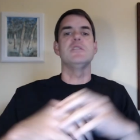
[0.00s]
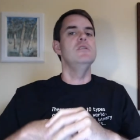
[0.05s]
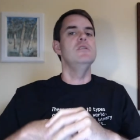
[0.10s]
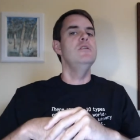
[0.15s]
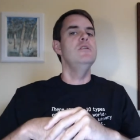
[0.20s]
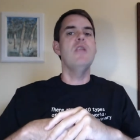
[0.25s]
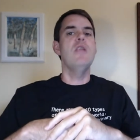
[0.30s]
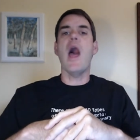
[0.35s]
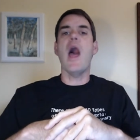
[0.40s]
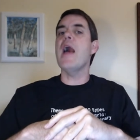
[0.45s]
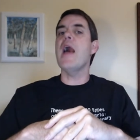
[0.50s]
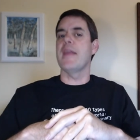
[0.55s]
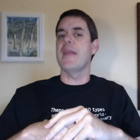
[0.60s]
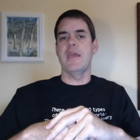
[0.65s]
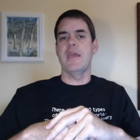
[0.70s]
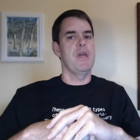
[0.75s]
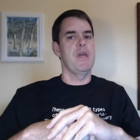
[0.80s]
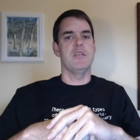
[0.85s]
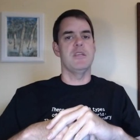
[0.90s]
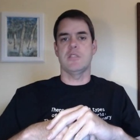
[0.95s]
not
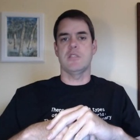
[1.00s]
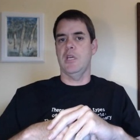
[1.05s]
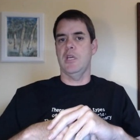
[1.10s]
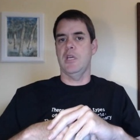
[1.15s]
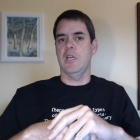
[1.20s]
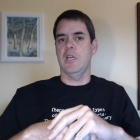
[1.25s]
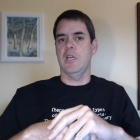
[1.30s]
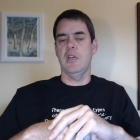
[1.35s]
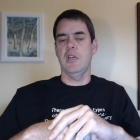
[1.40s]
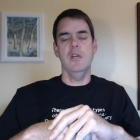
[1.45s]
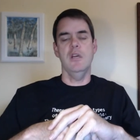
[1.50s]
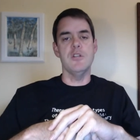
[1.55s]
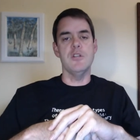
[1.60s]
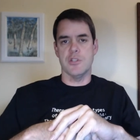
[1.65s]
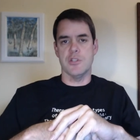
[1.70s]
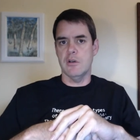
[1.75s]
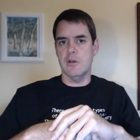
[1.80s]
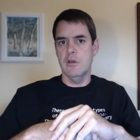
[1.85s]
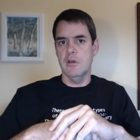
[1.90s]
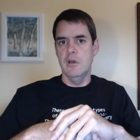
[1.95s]
a base 10 integer.
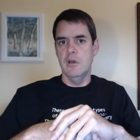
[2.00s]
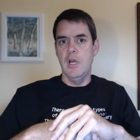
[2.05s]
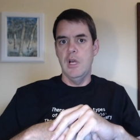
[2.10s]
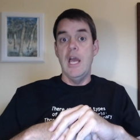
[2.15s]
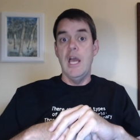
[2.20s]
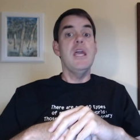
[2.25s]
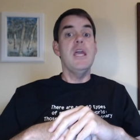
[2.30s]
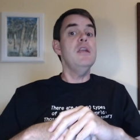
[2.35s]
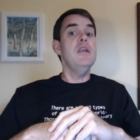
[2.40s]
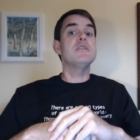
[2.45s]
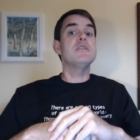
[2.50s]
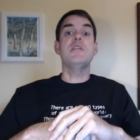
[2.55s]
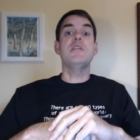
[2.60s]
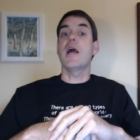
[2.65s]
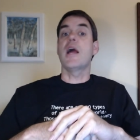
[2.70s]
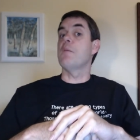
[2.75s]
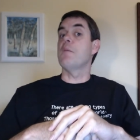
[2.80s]
It is not a